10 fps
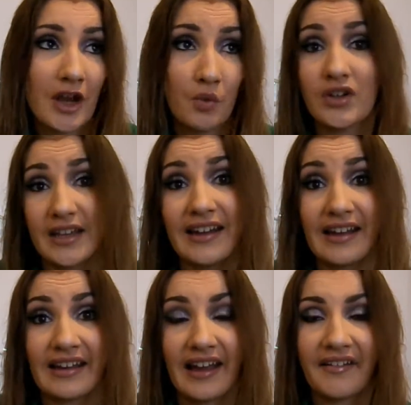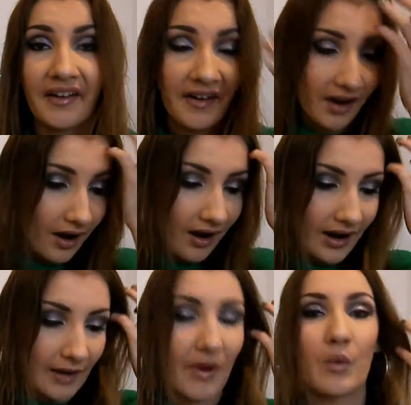I would get it again.
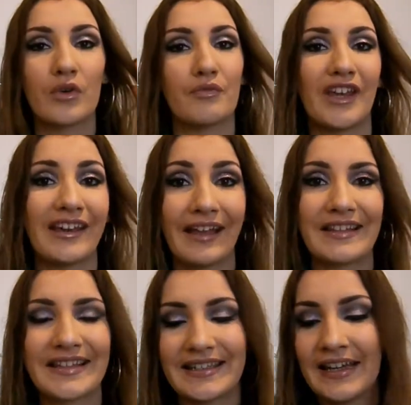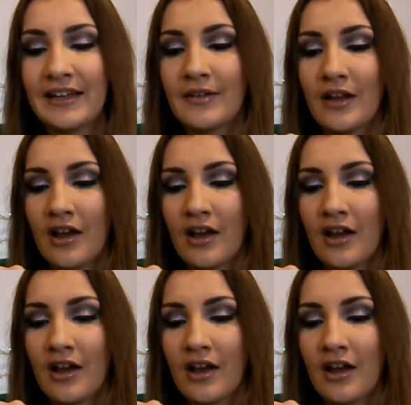I wouldn't be against it.